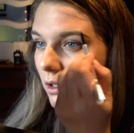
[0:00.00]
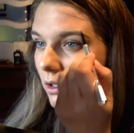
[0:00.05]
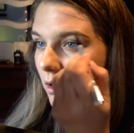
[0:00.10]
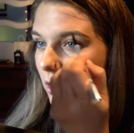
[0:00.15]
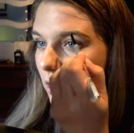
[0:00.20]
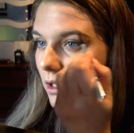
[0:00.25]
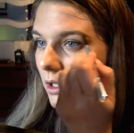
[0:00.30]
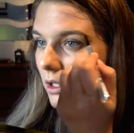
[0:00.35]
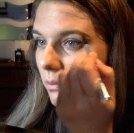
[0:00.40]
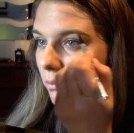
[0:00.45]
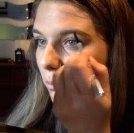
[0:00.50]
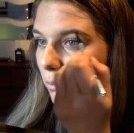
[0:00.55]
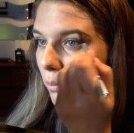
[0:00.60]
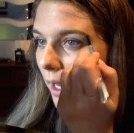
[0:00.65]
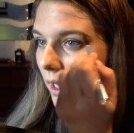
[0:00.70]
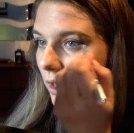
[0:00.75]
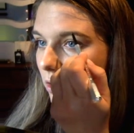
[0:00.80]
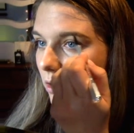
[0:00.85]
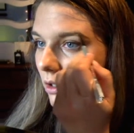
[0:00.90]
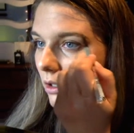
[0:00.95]

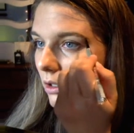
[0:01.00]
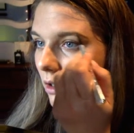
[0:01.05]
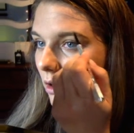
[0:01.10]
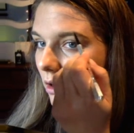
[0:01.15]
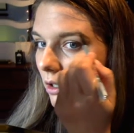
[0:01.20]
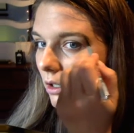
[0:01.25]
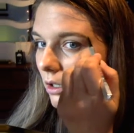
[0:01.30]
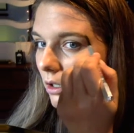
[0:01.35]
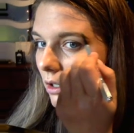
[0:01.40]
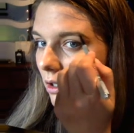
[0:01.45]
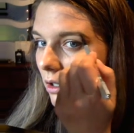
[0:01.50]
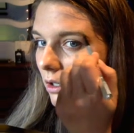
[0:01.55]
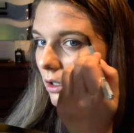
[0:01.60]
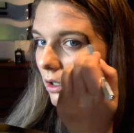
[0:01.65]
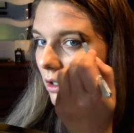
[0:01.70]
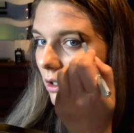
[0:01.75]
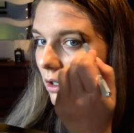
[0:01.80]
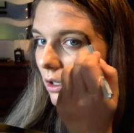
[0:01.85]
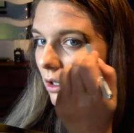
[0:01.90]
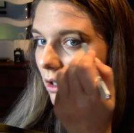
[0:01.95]

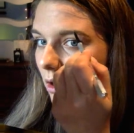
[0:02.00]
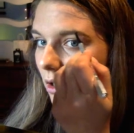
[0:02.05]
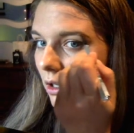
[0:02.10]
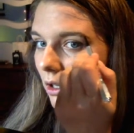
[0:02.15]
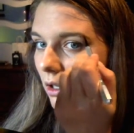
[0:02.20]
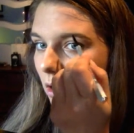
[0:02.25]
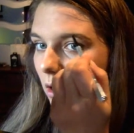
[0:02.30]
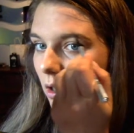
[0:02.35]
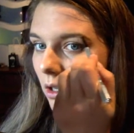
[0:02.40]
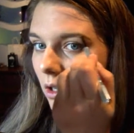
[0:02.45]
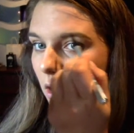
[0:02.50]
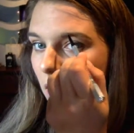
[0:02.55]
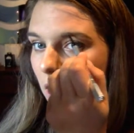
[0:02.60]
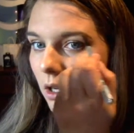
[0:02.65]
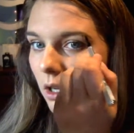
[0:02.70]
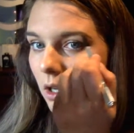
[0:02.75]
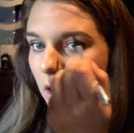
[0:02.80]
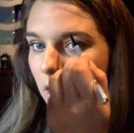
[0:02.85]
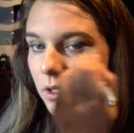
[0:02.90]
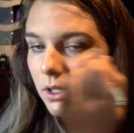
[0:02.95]
special.
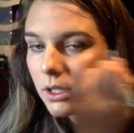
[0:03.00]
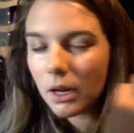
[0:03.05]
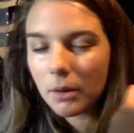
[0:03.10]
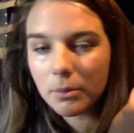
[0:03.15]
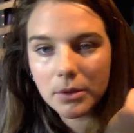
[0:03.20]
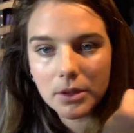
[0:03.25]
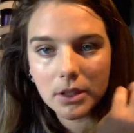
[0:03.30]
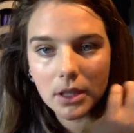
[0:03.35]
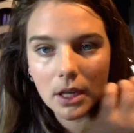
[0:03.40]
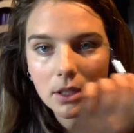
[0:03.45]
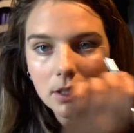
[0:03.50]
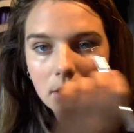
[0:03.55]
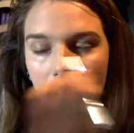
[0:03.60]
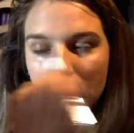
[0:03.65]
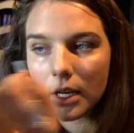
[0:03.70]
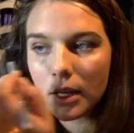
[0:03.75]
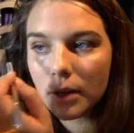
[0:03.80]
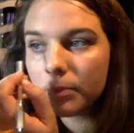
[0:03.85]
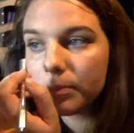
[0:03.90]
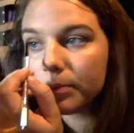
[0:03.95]
See how precise I
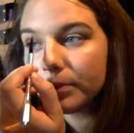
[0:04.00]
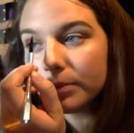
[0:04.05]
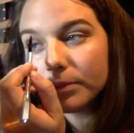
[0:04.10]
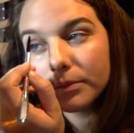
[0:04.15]
am?